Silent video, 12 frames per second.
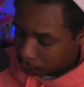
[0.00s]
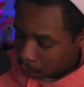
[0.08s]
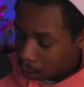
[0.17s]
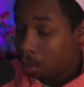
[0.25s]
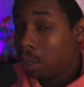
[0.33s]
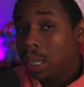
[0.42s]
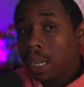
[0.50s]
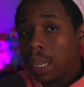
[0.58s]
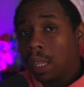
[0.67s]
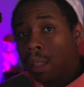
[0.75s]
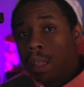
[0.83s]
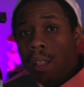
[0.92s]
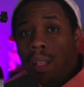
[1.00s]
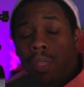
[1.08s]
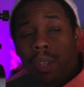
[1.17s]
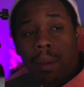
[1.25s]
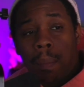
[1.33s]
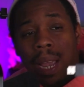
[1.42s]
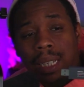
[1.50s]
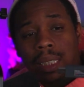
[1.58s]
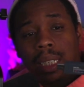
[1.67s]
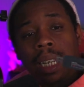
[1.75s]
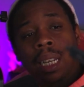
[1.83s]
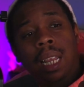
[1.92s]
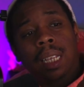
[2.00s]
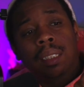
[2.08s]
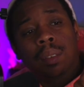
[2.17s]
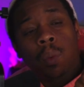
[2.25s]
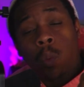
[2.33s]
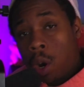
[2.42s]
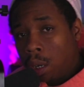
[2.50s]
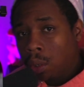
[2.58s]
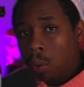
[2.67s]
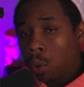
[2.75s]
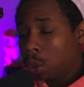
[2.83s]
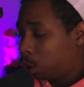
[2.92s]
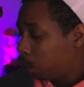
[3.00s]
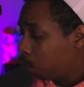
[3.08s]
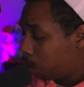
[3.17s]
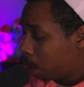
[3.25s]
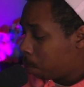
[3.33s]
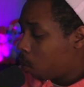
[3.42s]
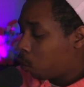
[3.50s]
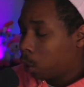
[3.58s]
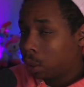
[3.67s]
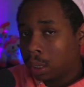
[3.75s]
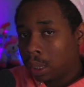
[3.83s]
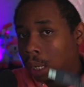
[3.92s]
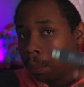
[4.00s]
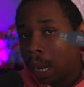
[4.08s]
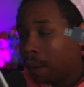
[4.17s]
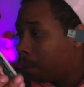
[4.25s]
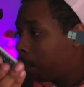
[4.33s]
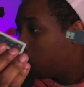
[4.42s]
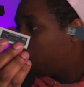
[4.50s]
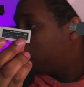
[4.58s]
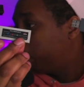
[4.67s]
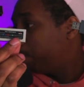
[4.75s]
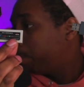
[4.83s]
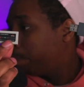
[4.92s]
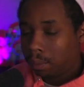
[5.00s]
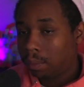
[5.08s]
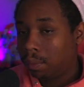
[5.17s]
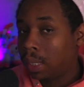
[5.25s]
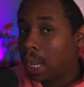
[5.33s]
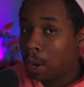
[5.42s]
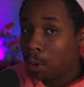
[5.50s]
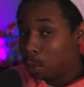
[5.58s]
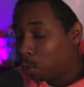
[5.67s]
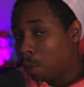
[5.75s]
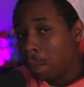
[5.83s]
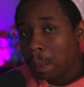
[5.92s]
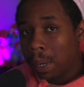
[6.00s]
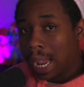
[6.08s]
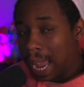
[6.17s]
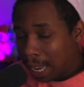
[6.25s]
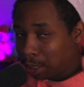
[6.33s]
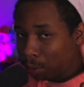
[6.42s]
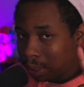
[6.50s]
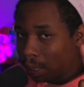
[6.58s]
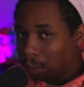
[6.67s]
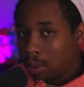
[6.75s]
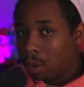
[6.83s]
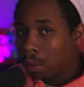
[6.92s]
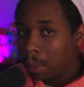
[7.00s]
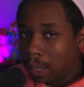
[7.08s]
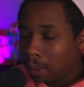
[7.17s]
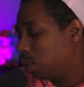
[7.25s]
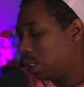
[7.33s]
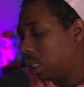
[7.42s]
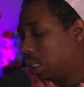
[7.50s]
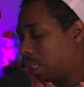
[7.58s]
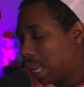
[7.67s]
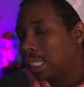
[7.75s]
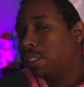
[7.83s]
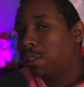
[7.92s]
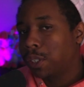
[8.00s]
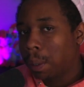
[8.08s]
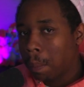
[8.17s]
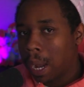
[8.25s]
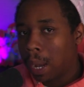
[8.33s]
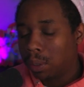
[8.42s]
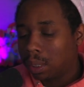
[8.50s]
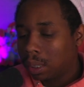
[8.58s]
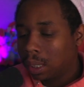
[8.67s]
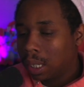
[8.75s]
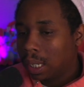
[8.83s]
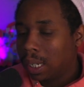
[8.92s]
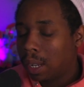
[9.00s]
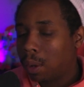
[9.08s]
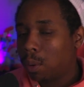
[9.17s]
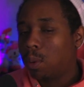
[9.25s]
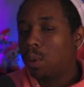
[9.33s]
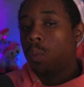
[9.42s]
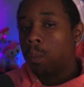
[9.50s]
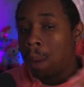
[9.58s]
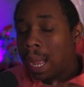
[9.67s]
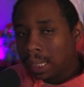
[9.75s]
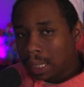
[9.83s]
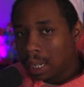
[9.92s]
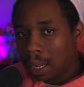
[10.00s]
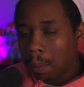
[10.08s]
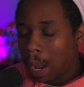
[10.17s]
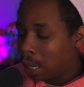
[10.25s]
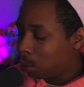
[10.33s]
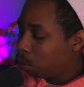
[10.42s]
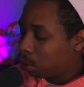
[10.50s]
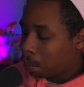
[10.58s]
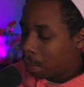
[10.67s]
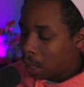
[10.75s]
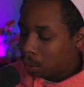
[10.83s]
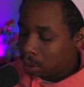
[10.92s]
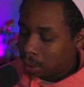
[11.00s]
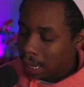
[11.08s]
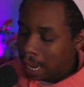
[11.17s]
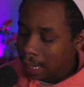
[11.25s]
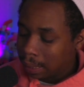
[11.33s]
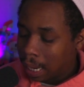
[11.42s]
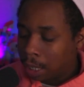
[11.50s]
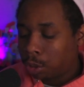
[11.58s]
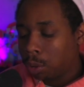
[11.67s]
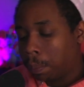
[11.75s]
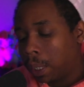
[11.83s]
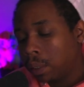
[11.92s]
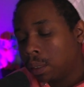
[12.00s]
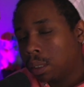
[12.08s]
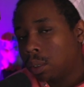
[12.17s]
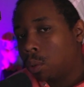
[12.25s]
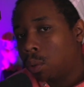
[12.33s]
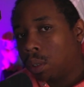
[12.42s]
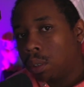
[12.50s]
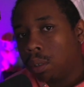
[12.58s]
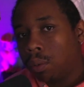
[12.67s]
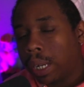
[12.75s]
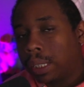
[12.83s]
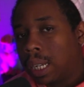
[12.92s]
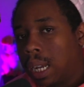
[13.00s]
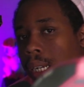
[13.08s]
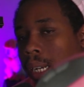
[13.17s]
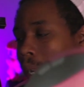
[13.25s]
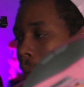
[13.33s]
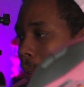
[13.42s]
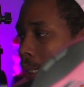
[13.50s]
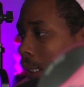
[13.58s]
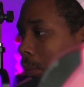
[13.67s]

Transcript: You can get the Magic NS 1 or 2. They both work the same. I have them both. Now, remember that asterisk I was talking about? That's for your mouse. Now, my setup, I use a mouse that has extra buttons on the right side, an ambidex